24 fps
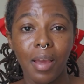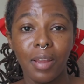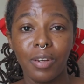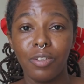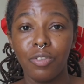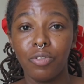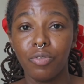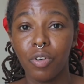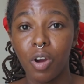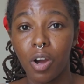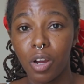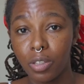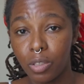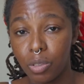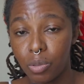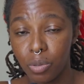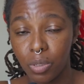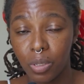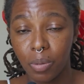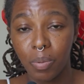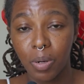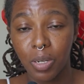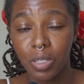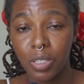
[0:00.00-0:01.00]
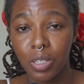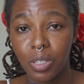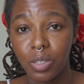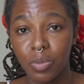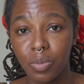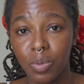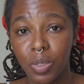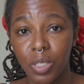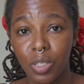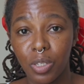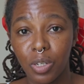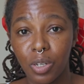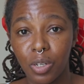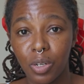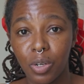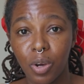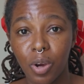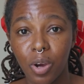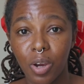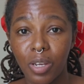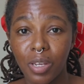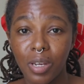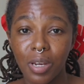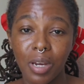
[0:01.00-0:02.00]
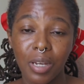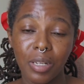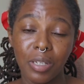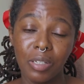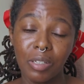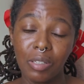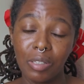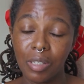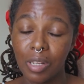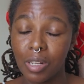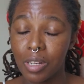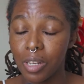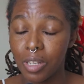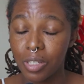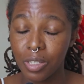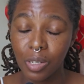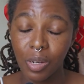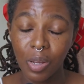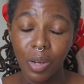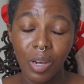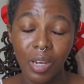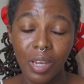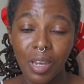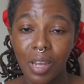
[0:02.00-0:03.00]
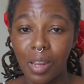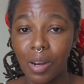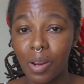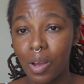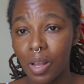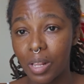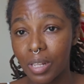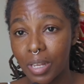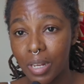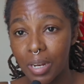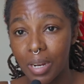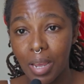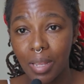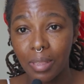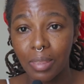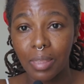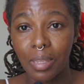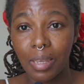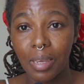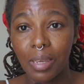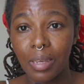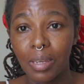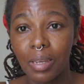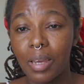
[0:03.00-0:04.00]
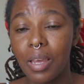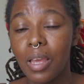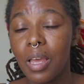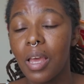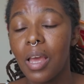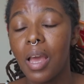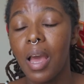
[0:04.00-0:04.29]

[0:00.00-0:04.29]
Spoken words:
and you've gone through the process with your lawyer and your seller's lawyer and all of that thing,